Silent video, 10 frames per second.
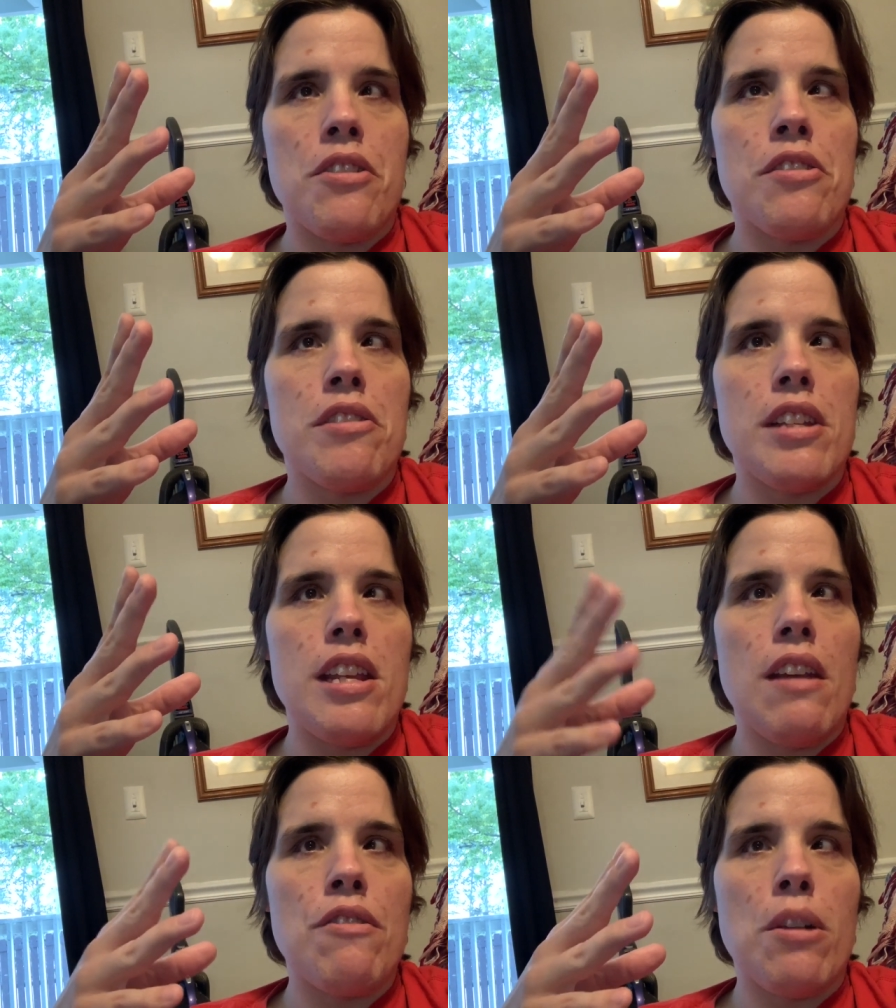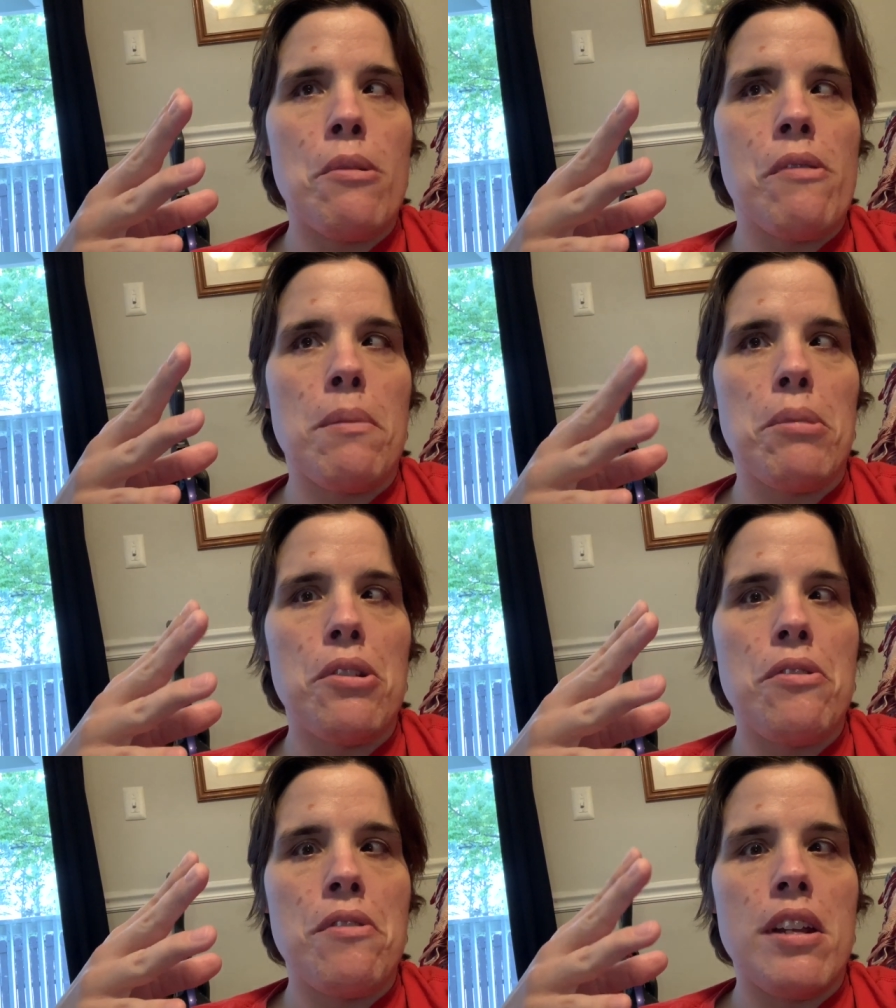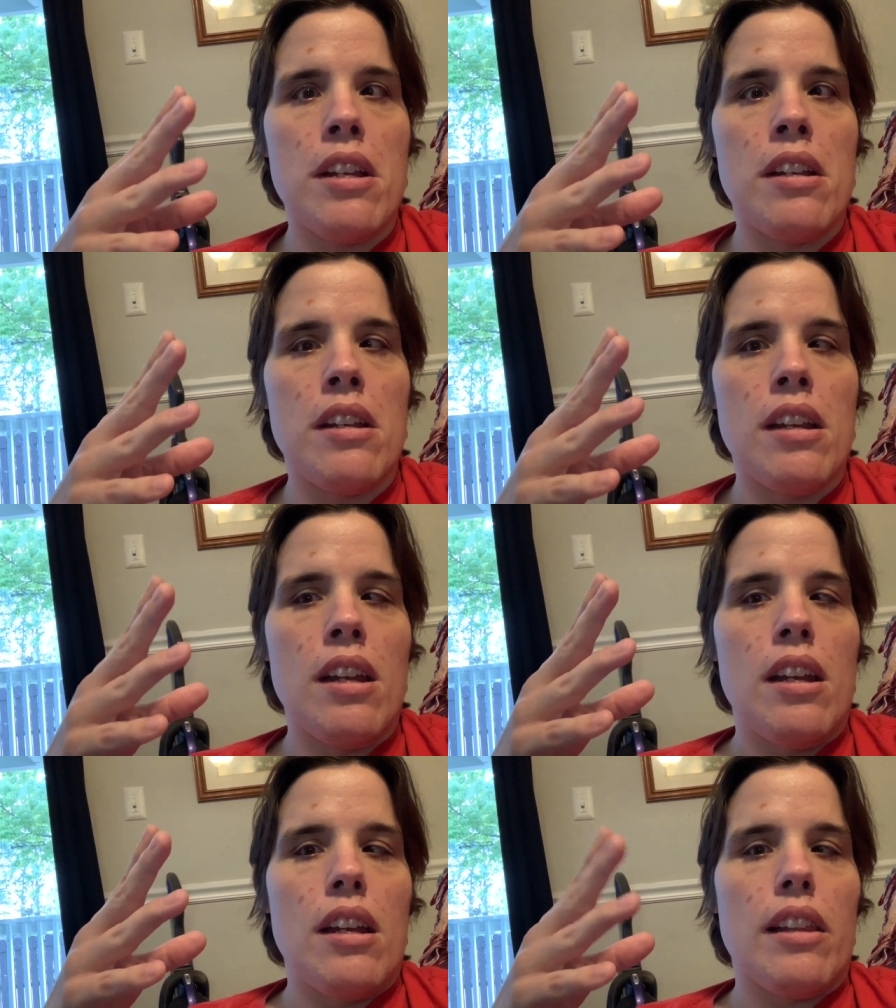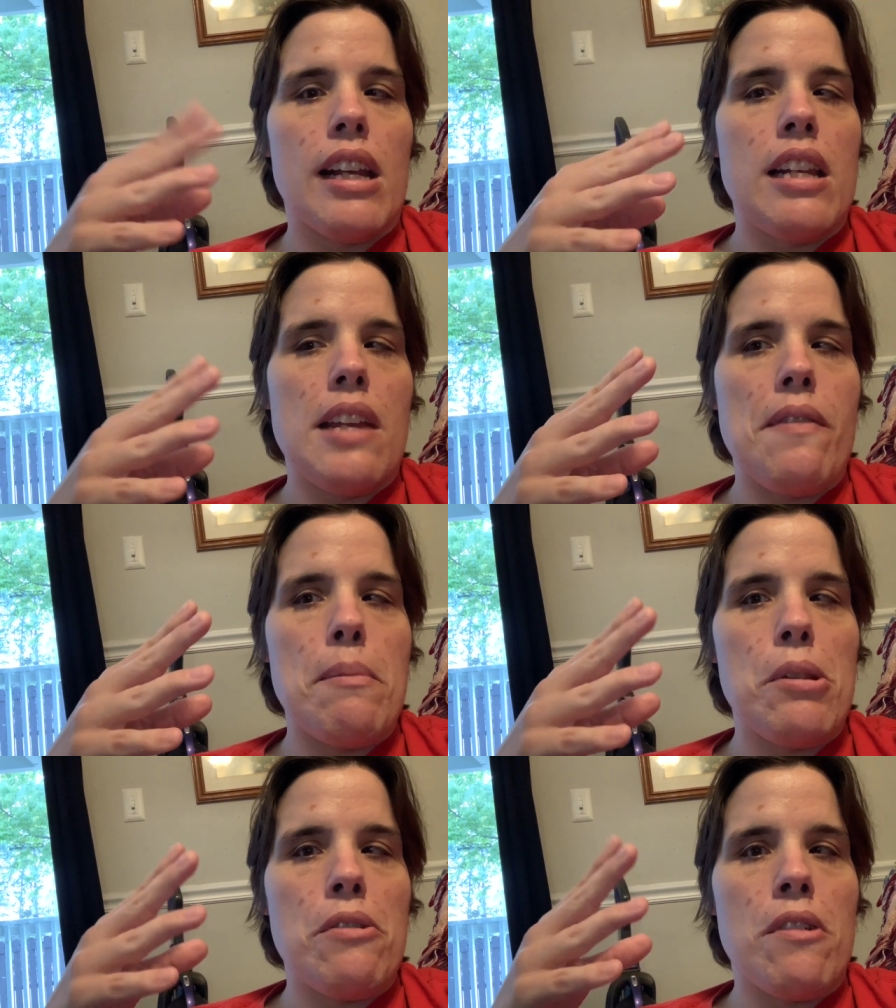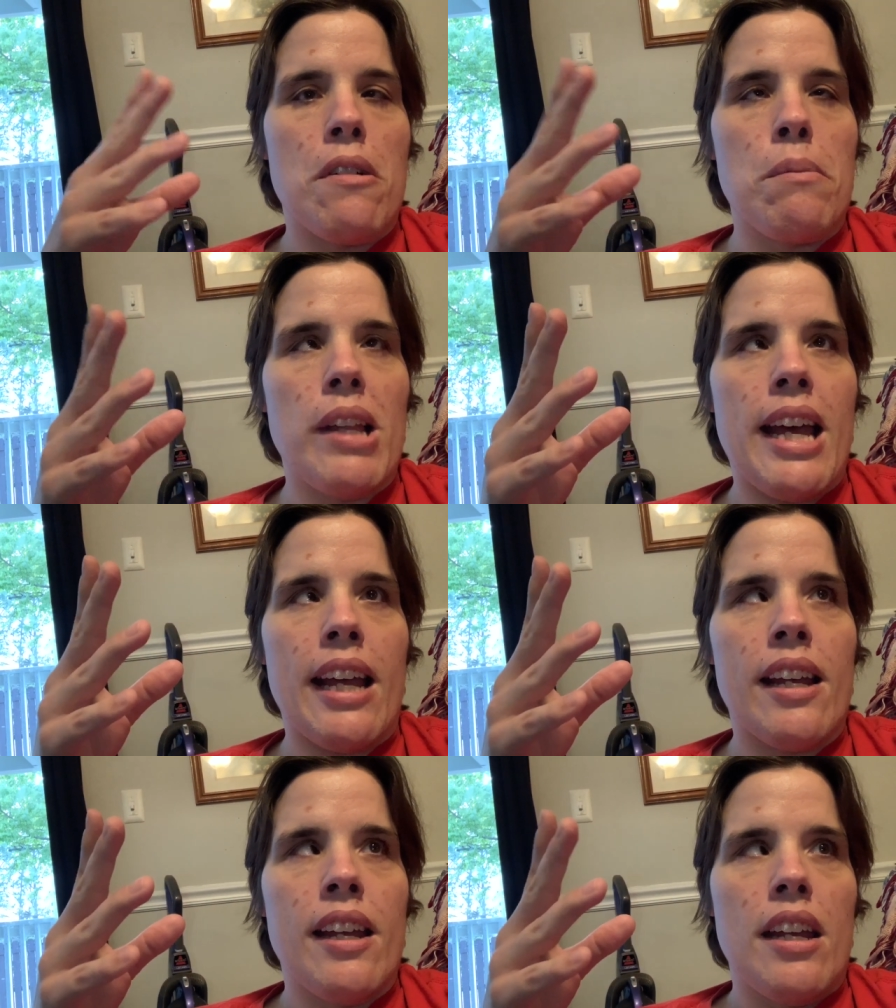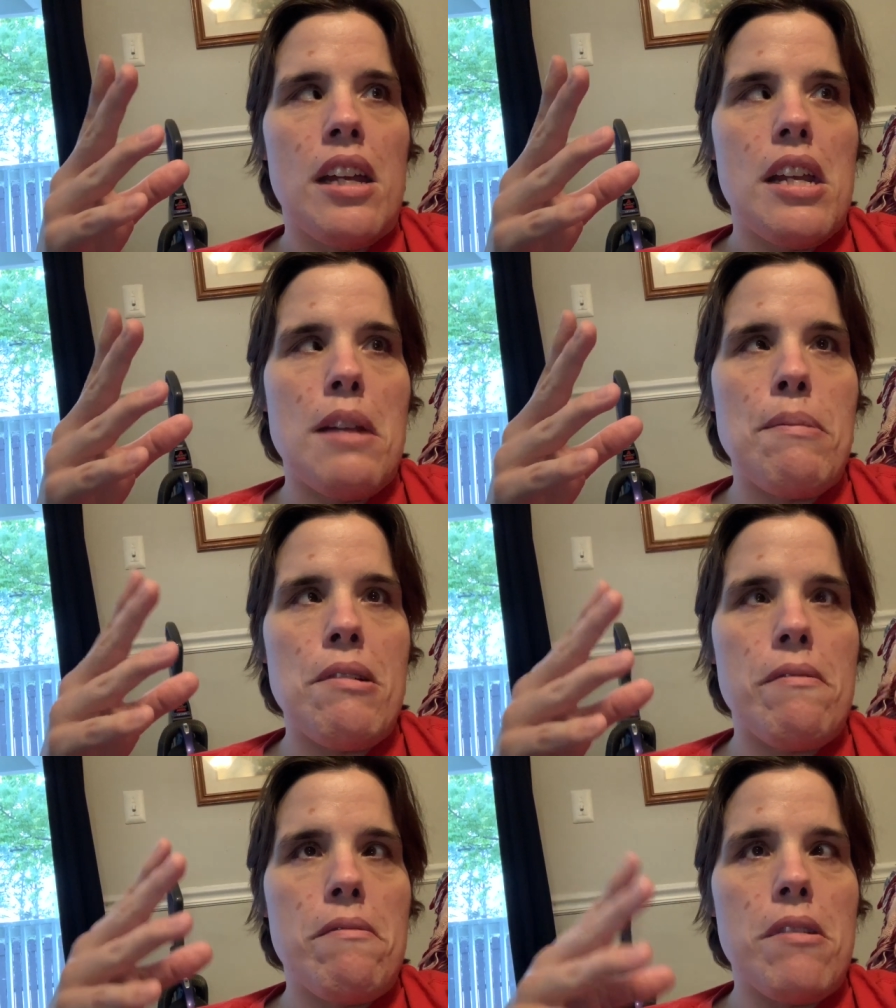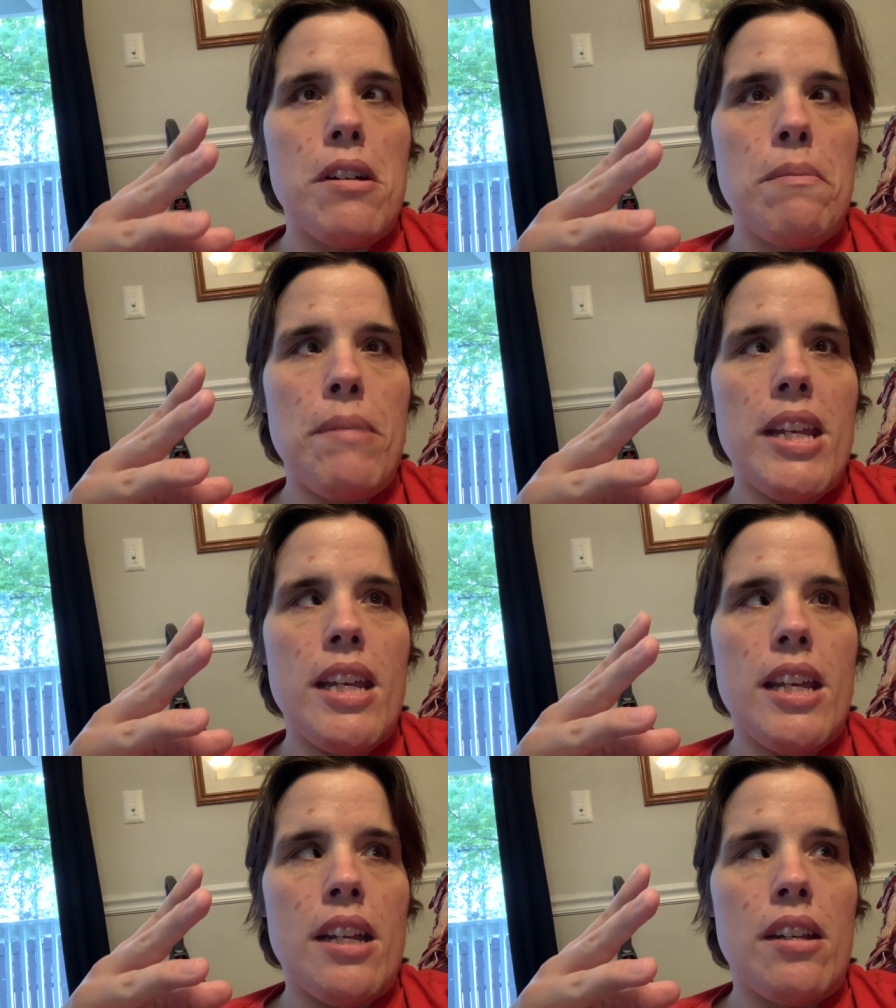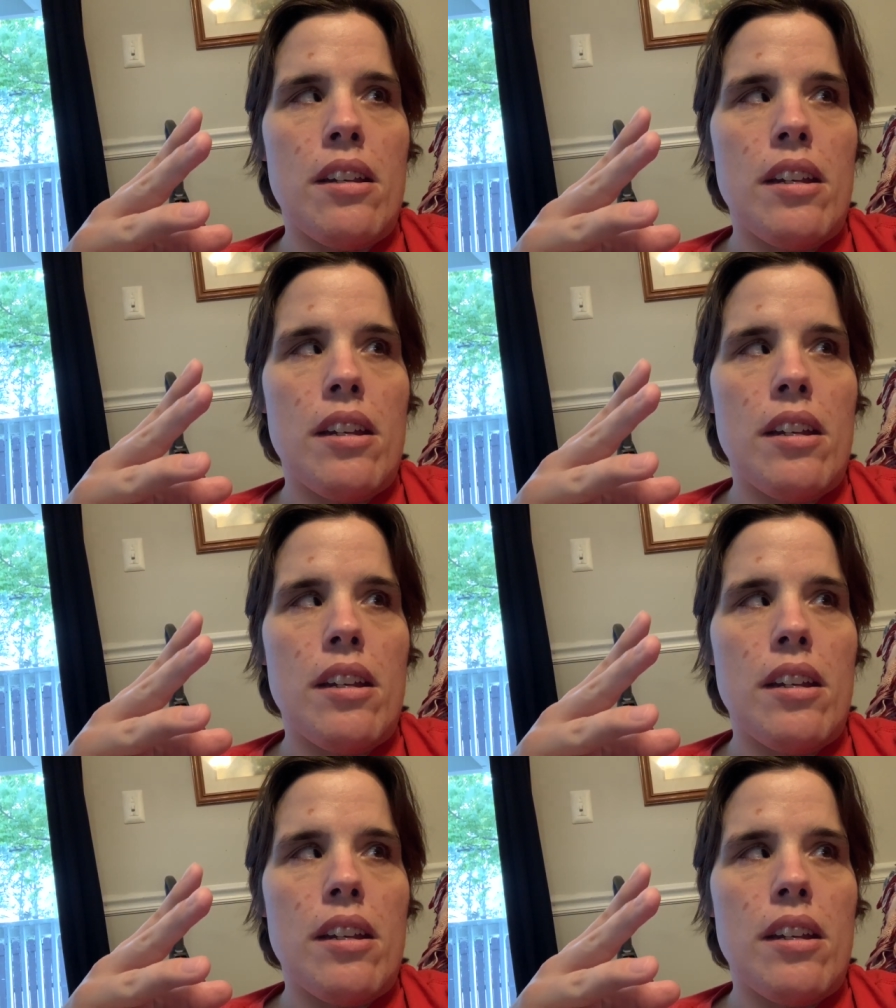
So say you have trouble with blue and like a navy blue or a black. You put one pin